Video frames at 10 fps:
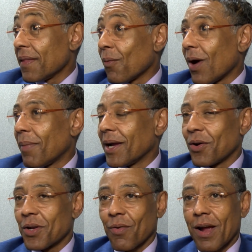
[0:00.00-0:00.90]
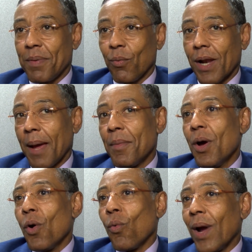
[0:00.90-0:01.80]
They want my autograph. But when I'm
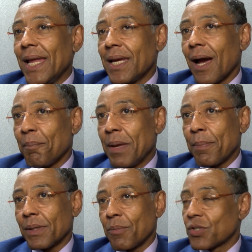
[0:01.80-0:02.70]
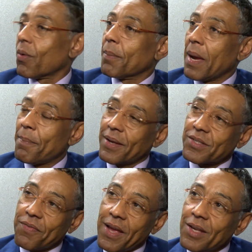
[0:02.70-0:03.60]
waiting on people, I'm showing my
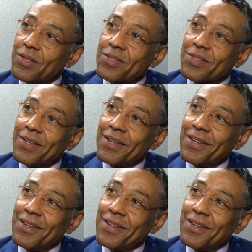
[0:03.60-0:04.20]
best face.